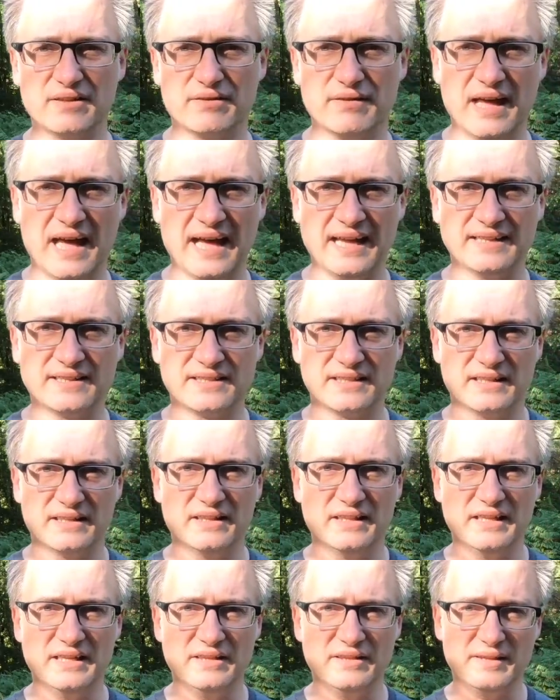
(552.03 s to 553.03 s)
that
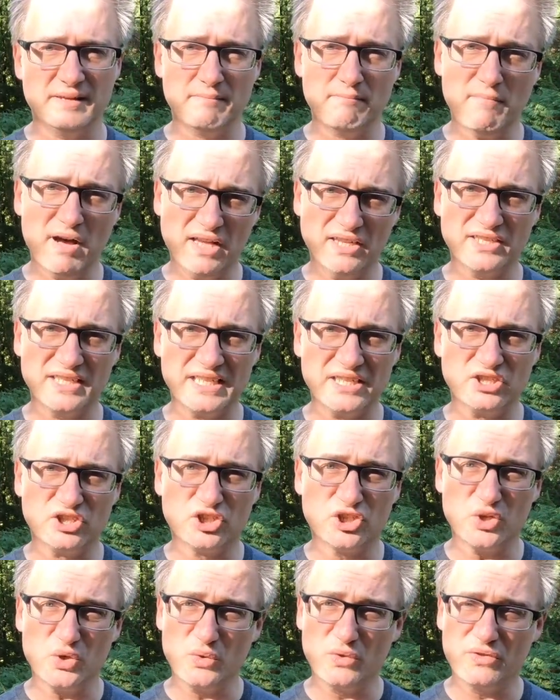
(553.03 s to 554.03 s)
the mud is
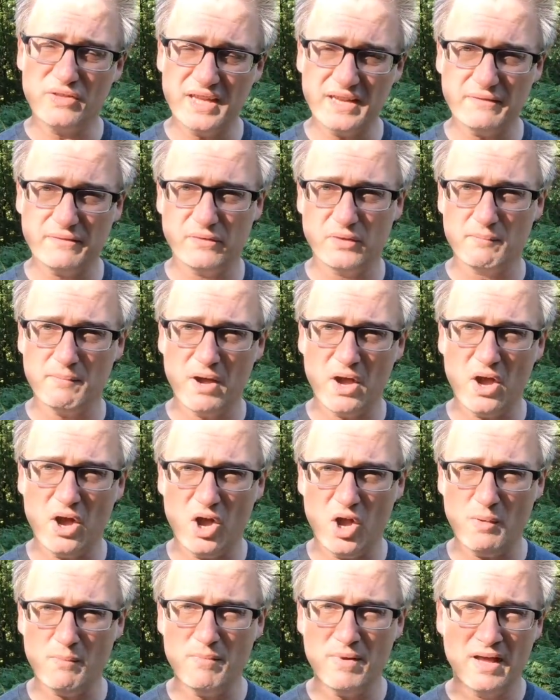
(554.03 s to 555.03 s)
too thick for the
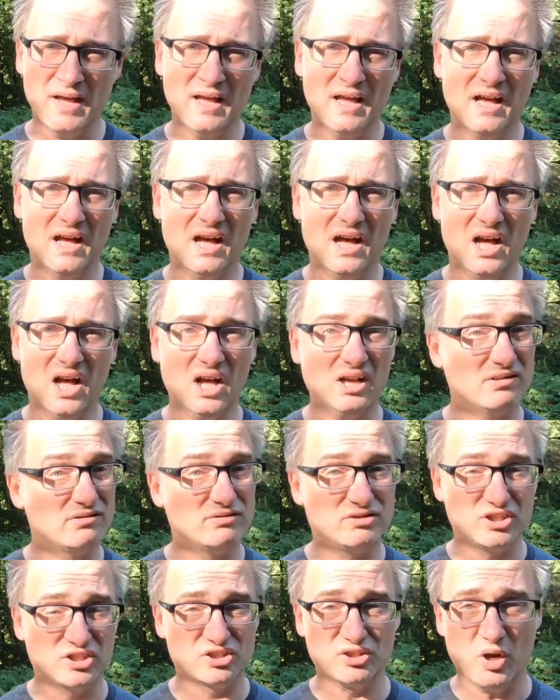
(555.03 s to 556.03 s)
motorhome,
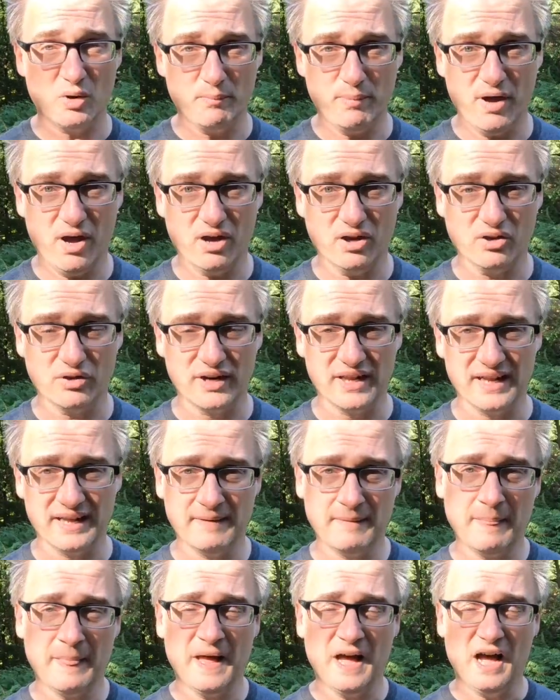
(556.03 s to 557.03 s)
just don't park on it.
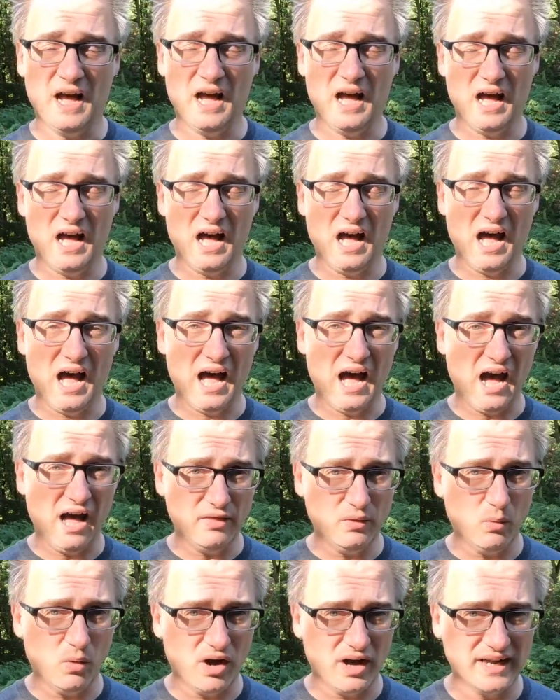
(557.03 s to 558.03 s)

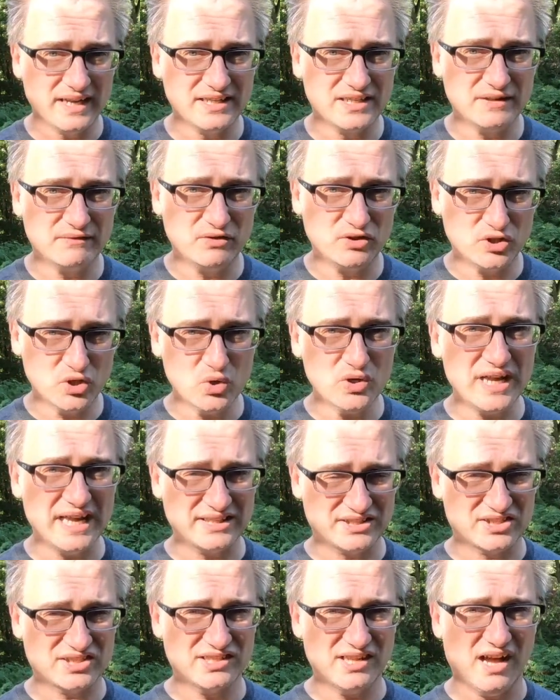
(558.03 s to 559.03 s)
Otherwise, if you do get
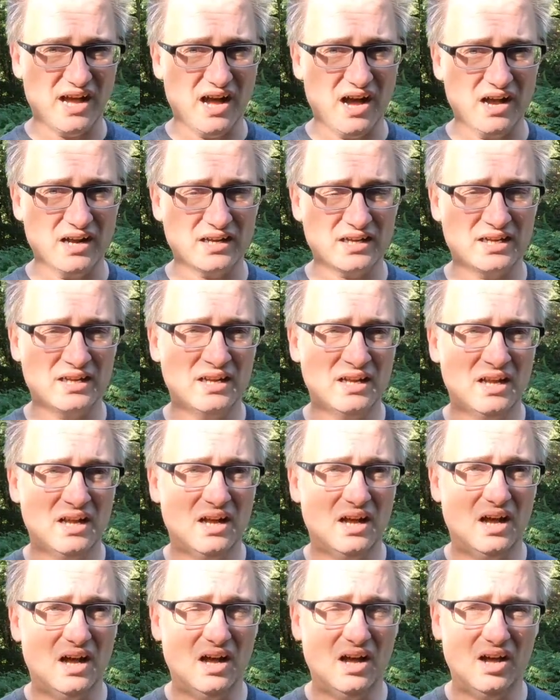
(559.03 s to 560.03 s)
stuck,
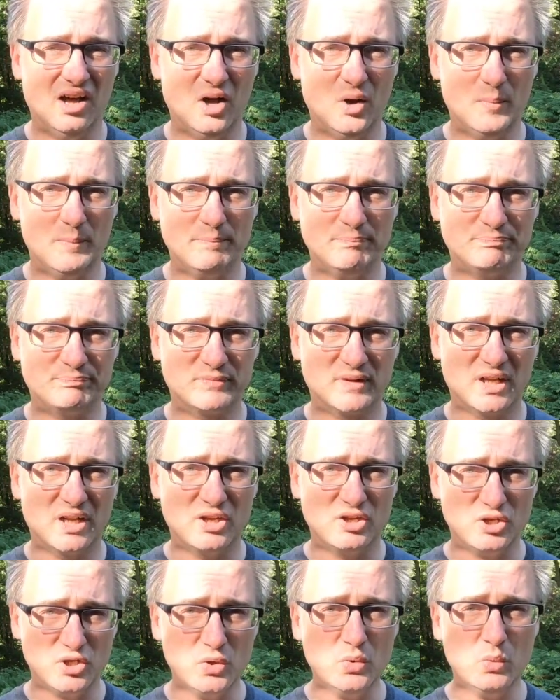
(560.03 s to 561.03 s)

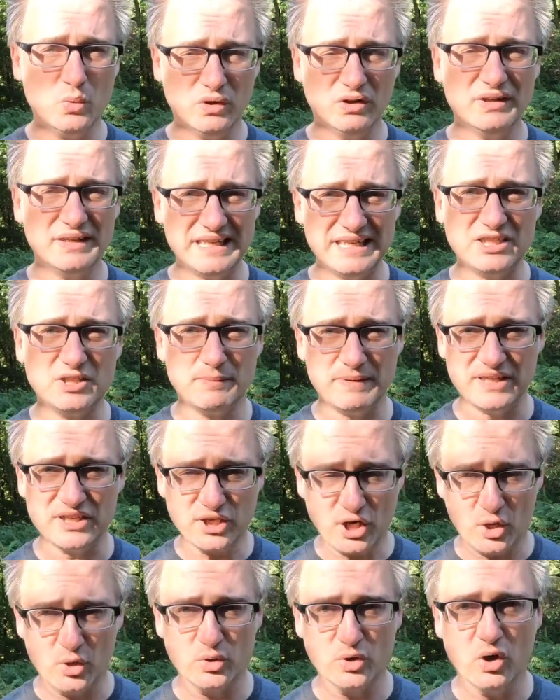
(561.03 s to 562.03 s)
you will need to be
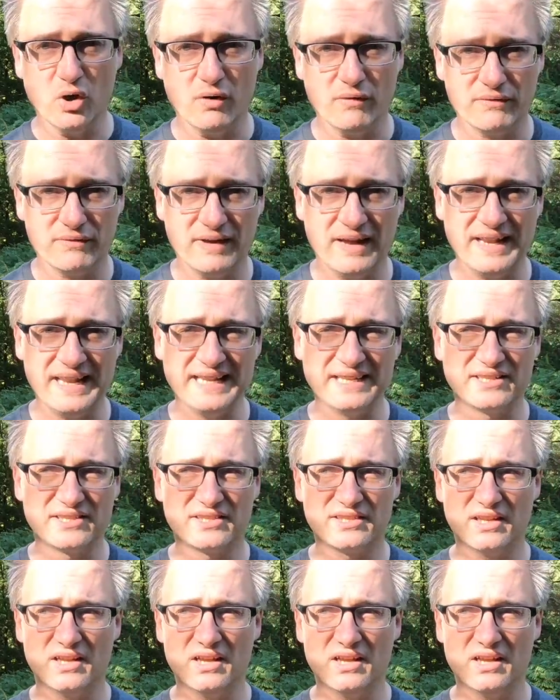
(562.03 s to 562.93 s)
towed off, and it's